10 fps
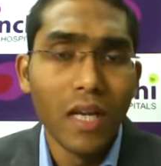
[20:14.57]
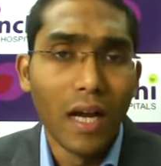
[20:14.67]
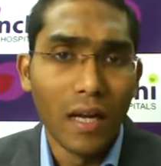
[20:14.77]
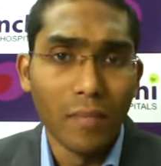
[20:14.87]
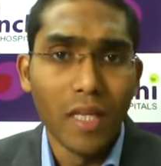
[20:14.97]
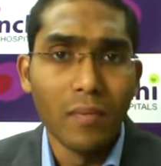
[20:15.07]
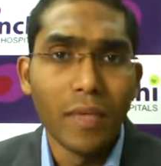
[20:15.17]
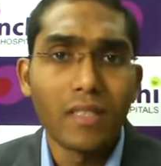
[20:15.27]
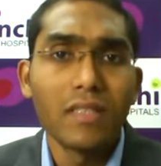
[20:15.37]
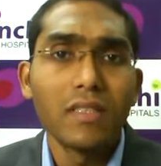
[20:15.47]
And many
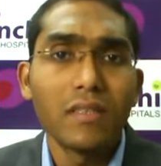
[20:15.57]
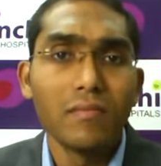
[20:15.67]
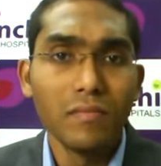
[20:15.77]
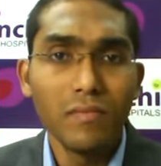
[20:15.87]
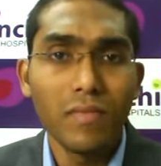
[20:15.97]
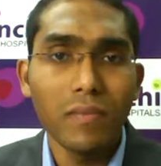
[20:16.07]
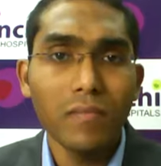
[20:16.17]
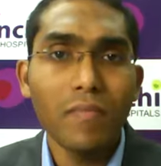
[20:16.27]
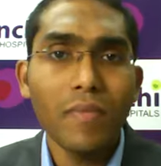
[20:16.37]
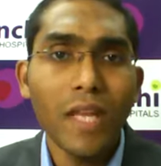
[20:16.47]
patients,
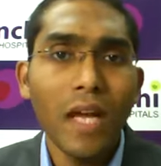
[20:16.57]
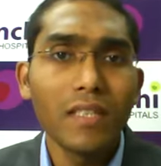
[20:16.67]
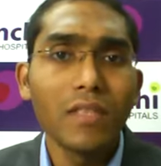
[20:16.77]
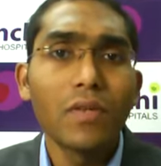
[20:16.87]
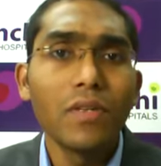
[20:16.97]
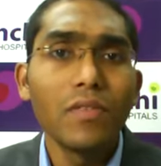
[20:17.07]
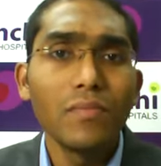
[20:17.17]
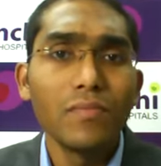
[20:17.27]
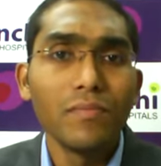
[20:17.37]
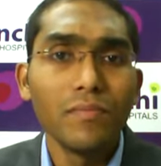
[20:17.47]
as I told you,